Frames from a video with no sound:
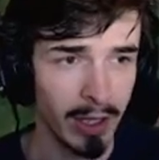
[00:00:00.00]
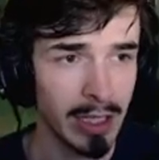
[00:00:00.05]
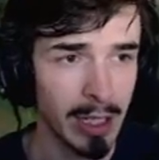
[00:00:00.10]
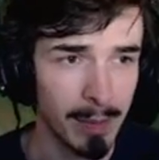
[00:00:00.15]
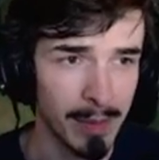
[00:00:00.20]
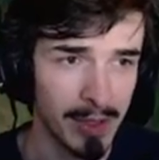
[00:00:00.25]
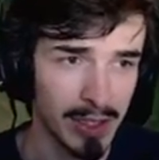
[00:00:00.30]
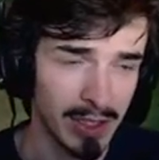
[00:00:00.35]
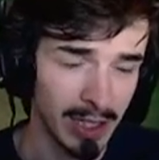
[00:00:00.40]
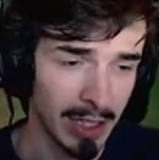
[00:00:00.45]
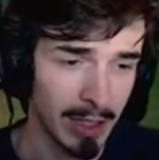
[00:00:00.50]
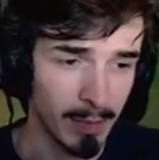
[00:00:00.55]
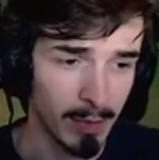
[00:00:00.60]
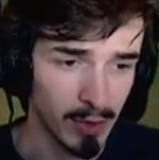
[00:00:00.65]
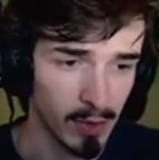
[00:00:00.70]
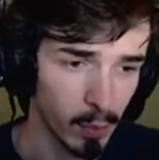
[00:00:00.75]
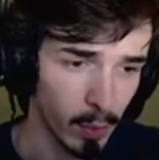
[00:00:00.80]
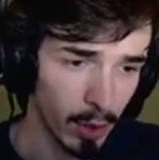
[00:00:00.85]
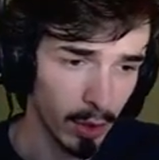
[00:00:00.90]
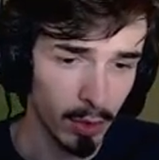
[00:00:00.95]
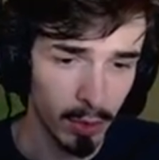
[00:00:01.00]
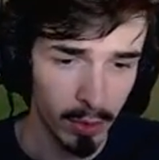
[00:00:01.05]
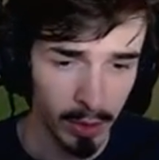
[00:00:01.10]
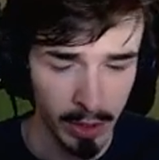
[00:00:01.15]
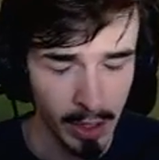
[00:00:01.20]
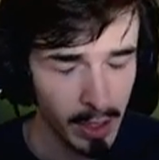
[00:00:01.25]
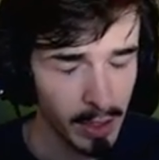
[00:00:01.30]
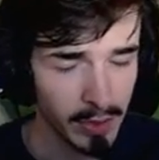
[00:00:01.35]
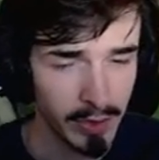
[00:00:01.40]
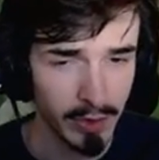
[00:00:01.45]
damage team as well,
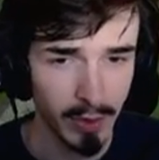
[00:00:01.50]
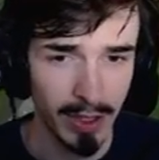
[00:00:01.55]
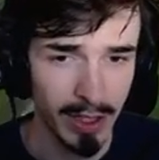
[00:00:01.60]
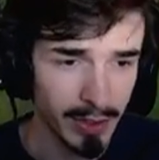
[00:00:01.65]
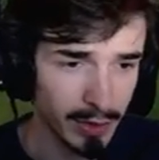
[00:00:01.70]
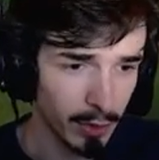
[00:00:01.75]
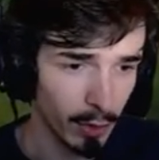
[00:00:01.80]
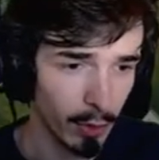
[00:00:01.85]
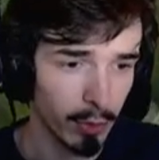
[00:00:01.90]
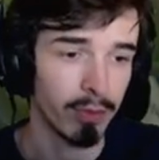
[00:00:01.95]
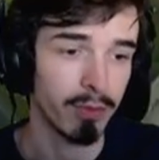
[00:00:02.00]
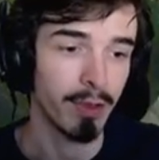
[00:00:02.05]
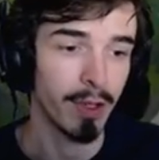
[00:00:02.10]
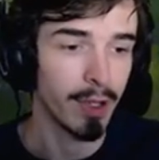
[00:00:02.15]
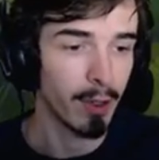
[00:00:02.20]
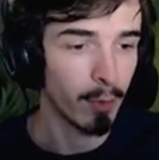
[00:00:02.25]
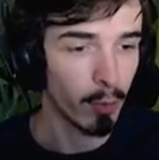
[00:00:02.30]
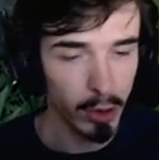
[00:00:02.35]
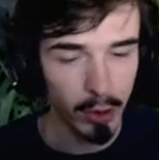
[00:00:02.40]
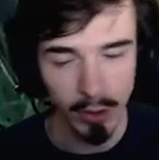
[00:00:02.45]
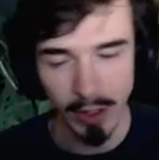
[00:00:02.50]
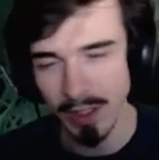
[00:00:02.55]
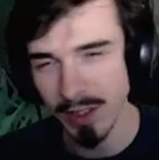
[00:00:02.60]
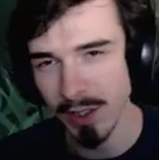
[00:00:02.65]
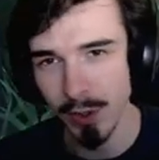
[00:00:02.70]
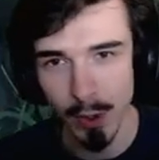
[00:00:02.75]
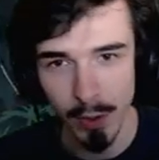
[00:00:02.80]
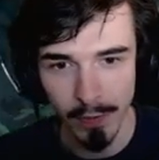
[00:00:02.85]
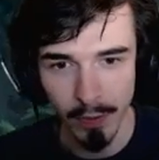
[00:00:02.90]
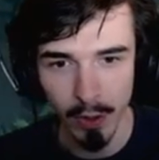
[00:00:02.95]
so let's go for it. Now, what you need
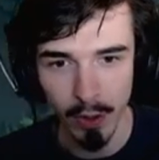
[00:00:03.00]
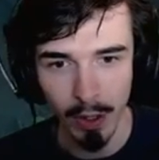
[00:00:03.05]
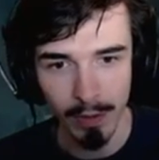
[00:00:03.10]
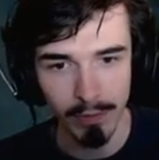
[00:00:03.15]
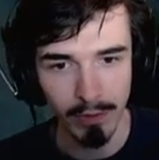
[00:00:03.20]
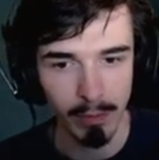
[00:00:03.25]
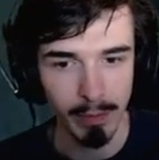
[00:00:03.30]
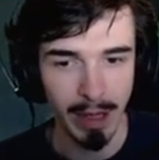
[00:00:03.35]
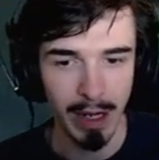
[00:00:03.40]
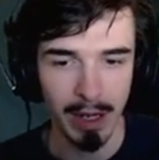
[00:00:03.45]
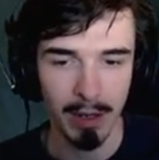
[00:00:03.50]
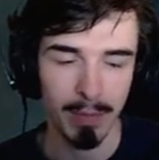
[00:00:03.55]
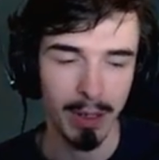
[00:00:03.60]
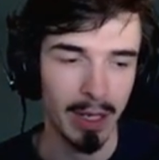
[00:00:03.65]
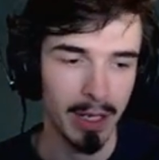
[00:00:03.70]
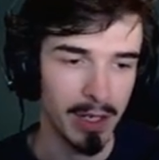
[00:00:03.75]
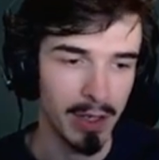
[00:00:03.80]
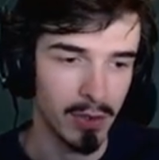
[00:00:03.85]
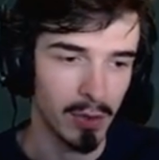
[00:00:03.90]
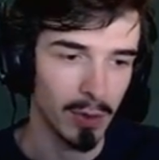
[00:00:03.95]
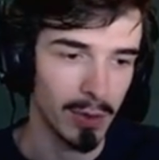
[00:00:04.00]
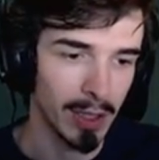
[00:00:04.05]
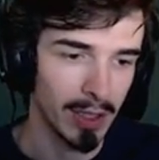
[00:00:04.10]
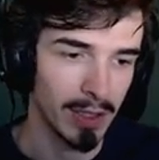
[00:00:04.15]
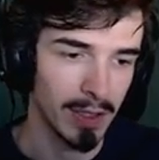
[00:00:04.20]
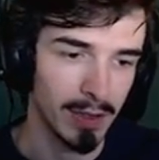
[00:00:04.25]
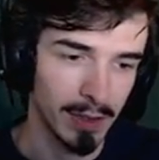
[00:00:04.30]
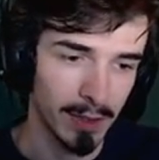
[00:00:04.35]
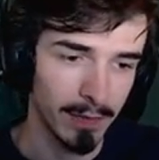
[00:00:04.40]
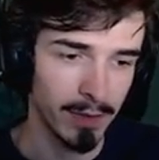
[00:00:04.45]
to do if you're going for a Baron play is you need
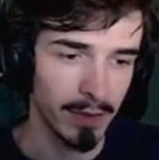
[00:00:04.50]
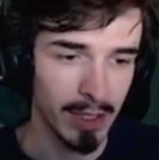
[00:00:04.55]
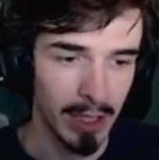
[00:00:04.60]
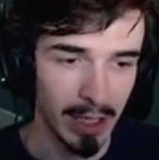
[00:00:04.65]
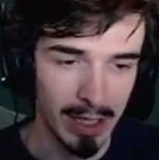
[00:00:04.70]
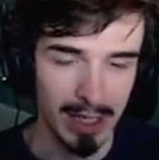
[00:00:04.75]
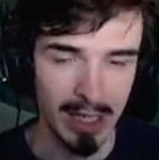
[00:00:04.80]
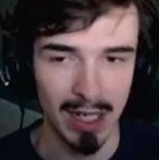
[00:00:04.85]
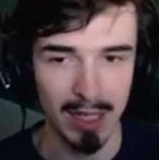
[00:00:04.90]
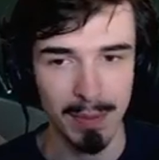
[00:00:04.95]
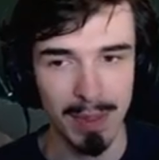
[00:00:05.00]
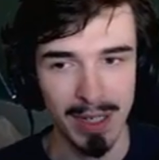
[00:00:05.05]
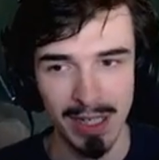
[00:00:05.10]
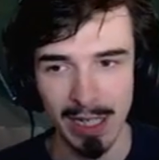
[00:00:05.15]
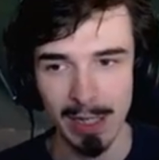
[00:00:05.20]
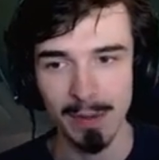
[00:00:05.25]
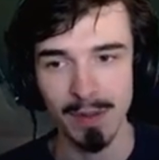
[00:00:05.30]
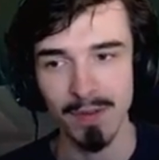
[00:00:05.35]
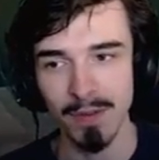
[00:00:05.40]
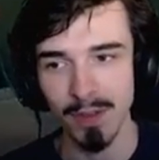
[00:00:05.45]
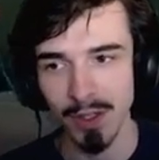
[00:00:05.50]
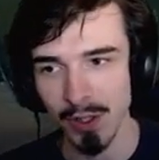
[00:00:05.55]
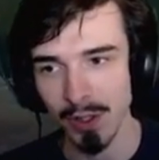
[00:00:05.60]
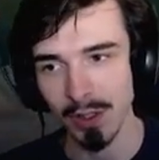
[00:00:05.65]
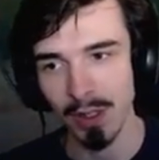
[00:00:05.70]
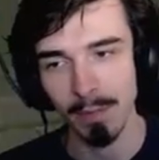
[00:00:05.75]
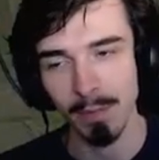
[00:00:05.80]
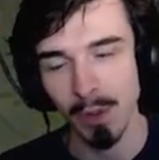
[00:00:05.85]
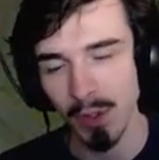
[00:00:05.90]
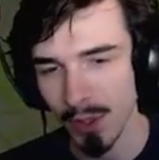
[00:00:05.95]
to suffocate the enemy team's
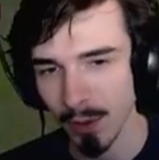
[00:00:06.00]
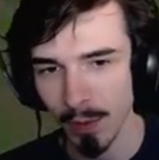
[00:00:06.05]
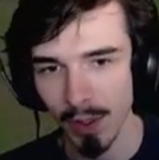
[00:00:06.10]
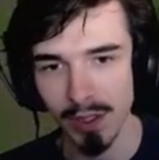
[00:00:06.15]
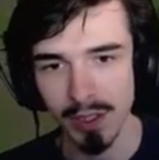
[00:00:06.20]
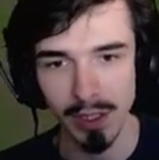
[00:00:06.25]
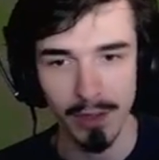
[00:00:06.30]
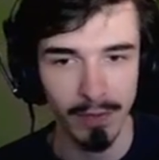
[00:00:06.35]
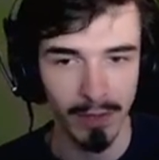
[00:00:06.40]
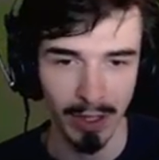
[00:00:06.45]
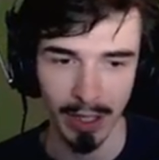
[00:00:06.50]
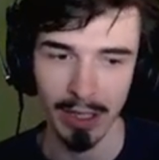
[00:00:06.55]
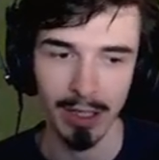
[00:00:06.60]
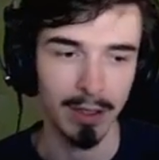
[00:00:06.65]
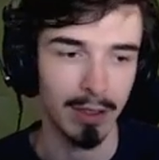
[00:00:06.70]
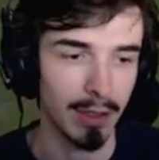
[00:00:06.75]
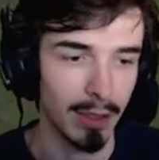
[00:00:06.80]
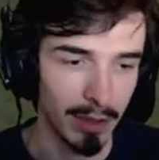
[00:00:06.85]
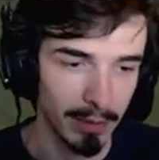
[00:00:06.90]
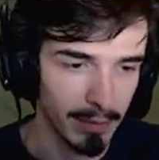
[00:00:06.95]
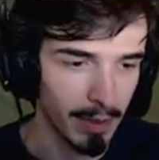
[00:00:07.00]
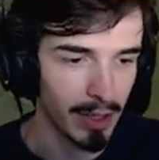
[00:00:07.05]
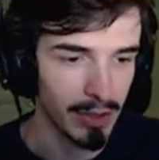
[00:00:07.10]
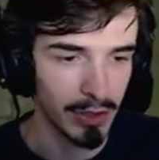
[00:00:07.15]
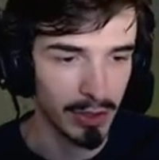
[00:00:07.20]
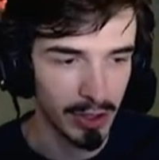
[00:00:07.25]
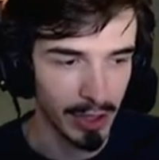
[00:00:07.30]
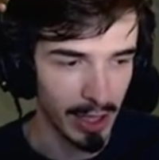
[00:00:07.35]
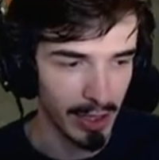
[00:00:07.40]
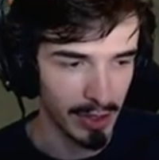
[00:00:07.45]
vision. I'm using the word suffocate a lot. I
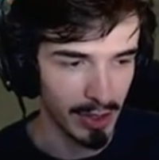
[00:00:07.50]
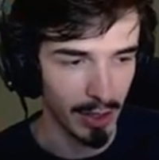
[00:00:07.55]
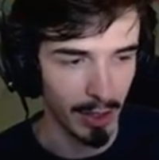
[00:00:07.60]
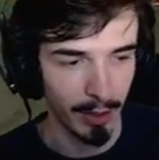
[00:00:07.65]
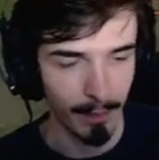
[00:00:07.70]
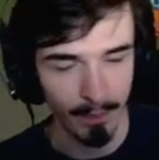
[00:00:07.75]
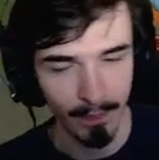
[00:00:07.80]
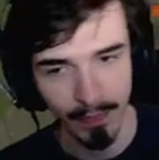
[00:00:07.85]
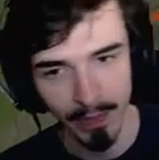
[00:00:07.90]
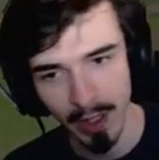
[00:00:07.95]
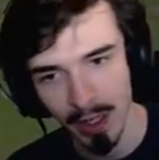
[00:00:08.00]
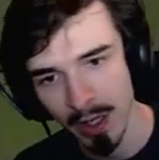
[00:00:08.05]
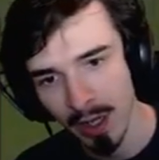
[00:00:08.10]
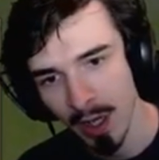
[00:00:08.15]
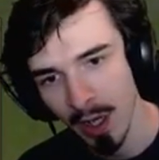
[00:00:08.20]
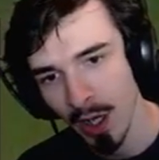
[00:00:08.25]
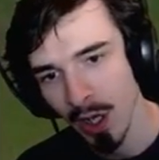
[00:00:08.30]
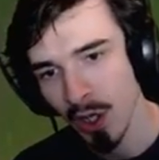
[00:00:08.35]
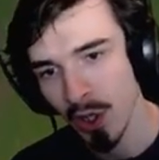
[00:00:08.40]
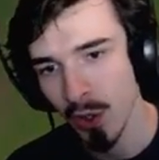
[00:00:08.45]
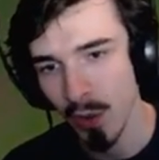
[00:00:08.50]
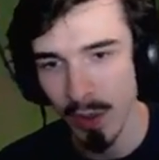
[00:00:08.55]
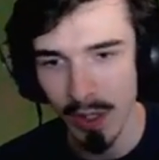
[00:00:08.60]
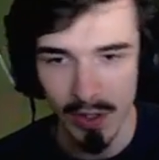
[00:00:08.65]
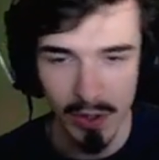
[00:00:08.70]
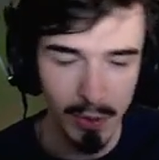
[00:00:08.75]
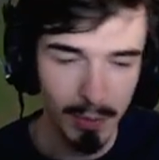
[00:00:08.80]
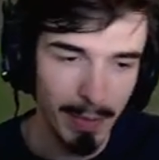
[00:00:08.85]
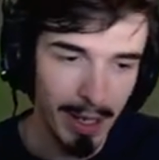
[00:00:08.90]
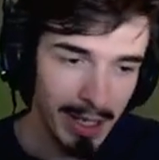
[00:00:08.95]
should change it up. You
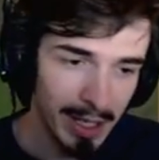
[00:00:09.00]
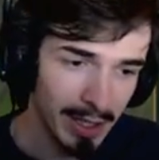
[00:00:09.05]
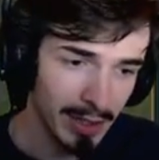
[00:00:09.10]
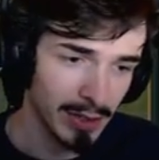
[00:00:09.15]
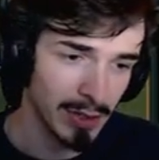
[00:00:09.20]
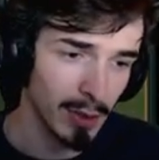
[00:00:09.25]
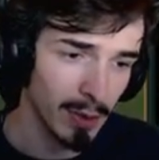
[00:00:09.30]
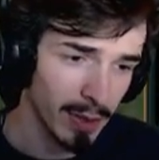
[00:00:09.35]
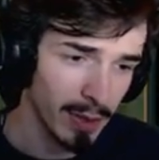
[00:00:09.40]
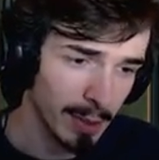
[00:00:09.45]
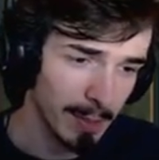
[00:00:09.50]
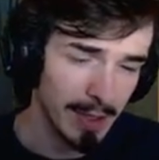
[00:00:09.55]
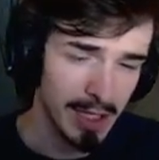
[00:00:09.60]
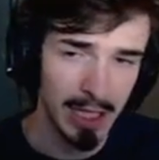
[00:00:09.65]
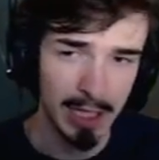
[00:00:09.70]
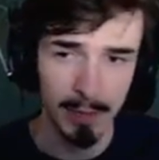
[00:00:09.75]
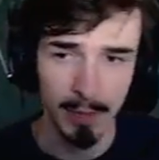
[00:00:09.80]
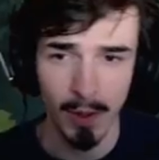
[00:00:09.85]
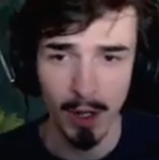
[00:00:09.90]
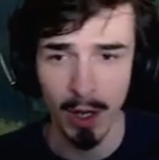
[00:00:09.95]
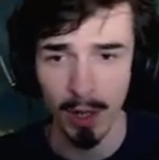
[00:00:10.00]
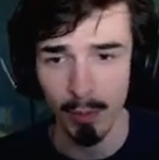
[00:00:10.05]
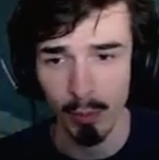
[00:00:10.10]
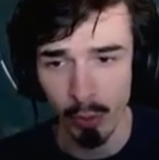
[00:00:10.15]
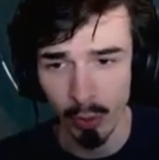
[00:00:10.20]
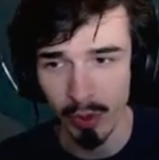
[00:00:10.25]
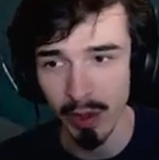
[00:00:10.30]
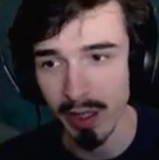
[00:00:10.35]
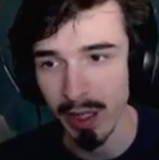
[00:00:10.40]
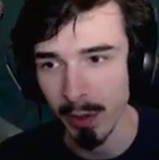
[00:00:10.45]
need to make it so the enemy team can't
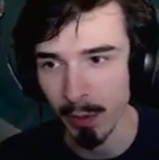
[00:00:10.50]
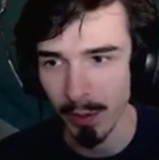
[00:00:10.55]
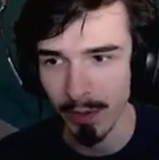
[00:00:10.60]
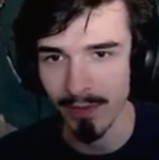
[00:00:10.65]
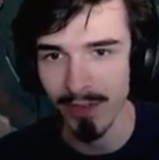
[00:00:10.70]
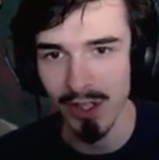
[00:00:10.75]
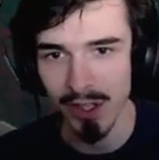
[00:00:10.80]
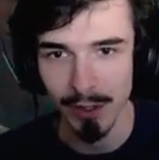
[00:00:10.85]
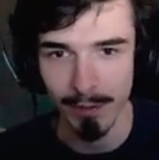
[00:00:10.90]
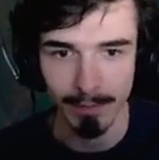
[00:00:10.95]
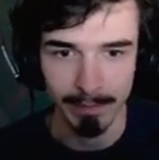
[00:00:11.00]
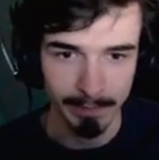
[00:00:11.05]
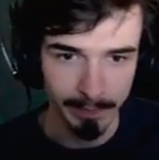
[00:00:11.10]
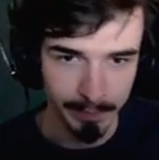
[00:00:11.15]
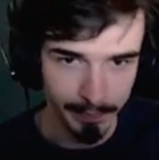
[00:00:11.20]
breathe with vision.